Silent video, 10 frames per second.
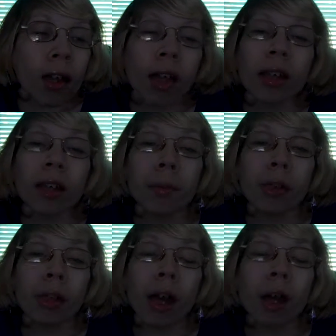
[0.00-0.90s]
like
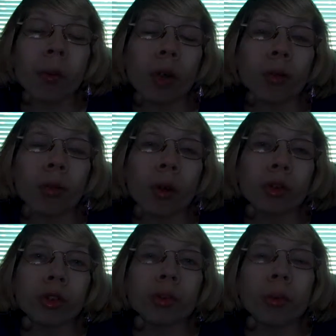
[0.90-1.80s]
Amelia Atwater
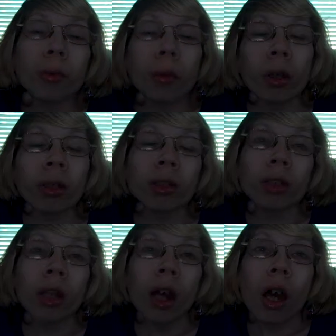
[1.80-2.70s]
Rose to a point,